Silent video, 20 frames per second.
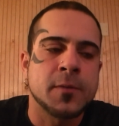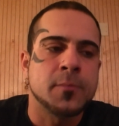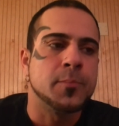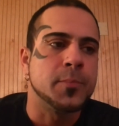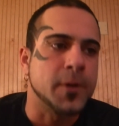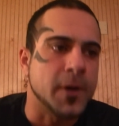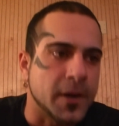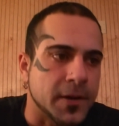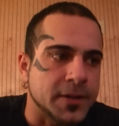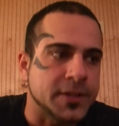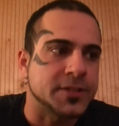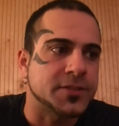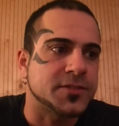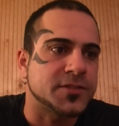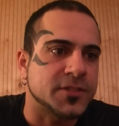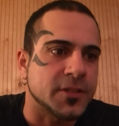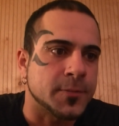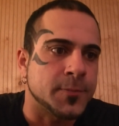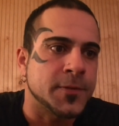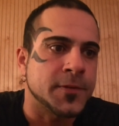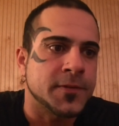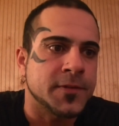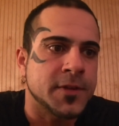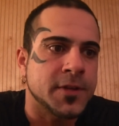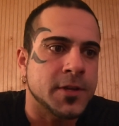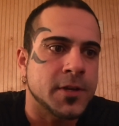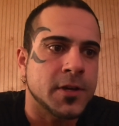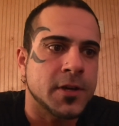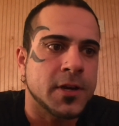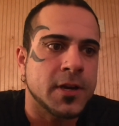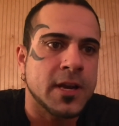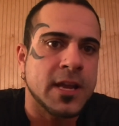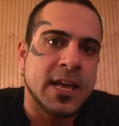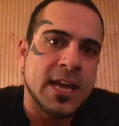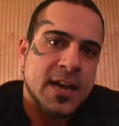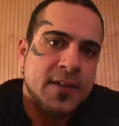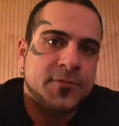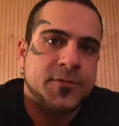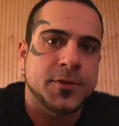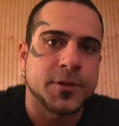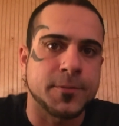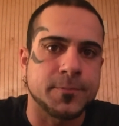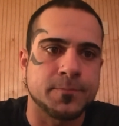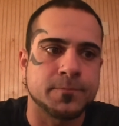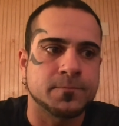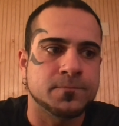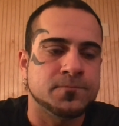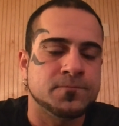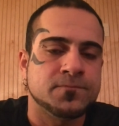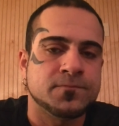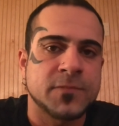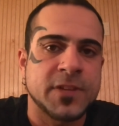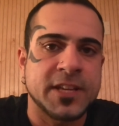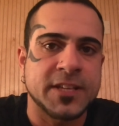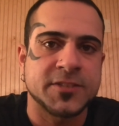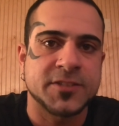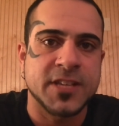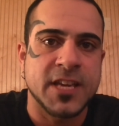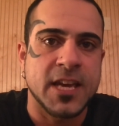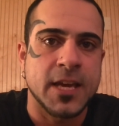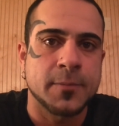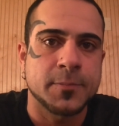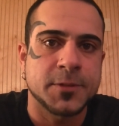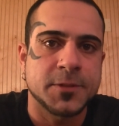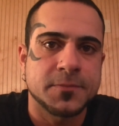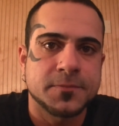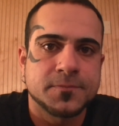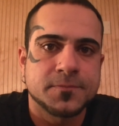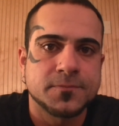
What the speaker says: but it's something that you're going to have to accept.